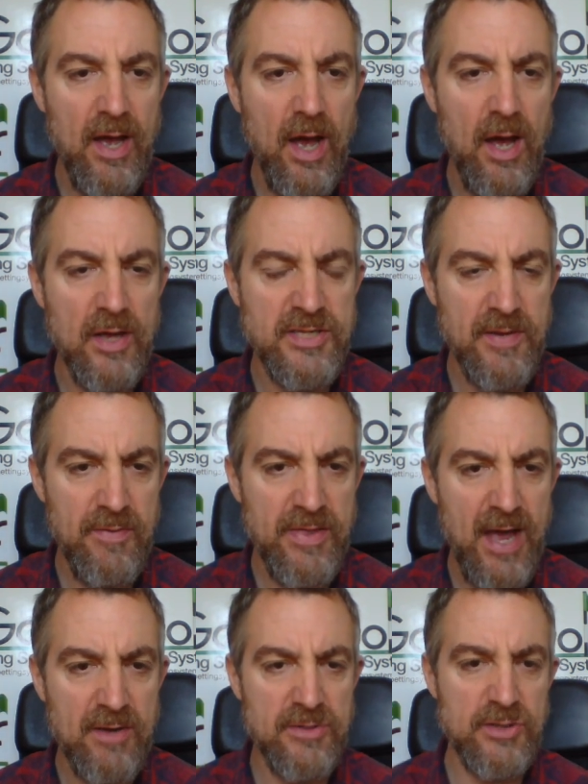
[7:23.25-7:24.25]
uh, seven
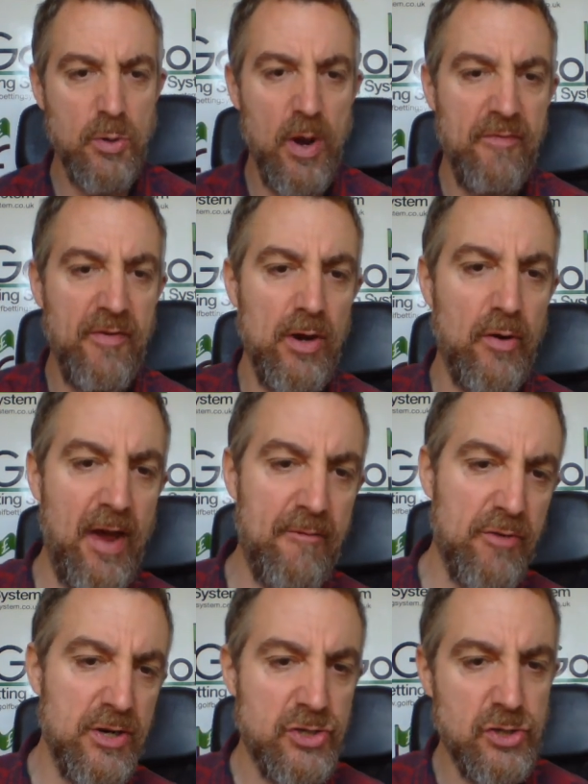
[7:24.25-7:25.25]
thousand square feet on
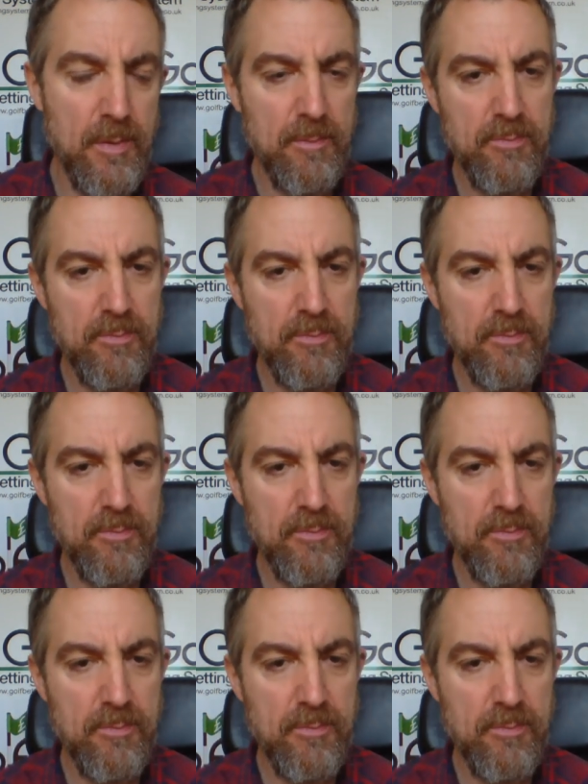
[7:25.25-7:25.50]
average.